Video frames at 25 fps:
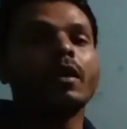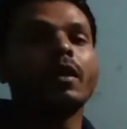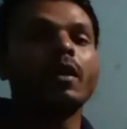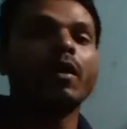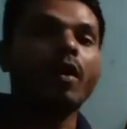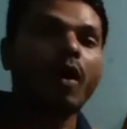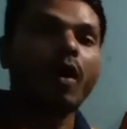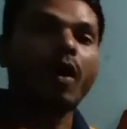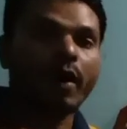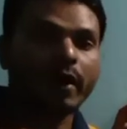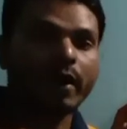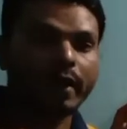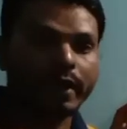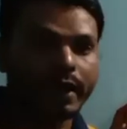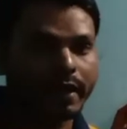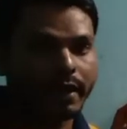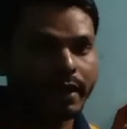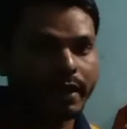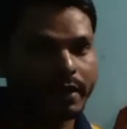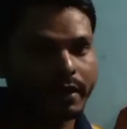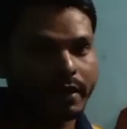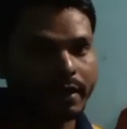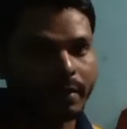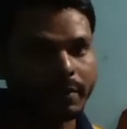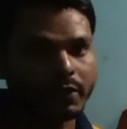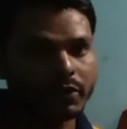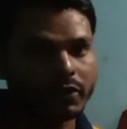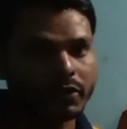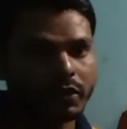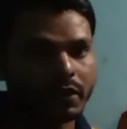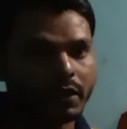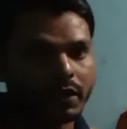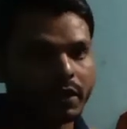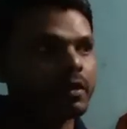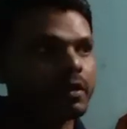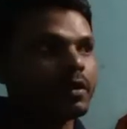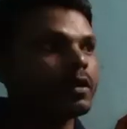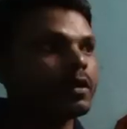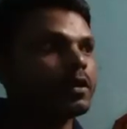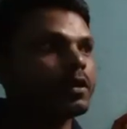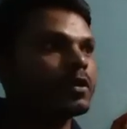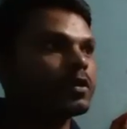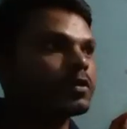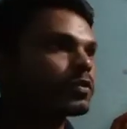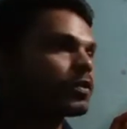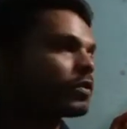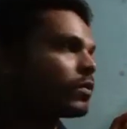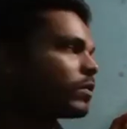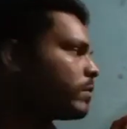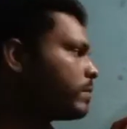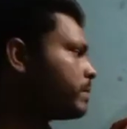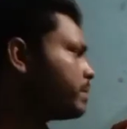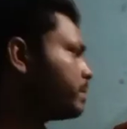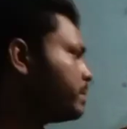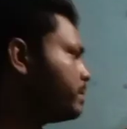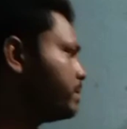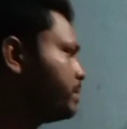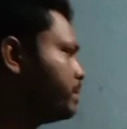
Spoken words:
organic chemistry. So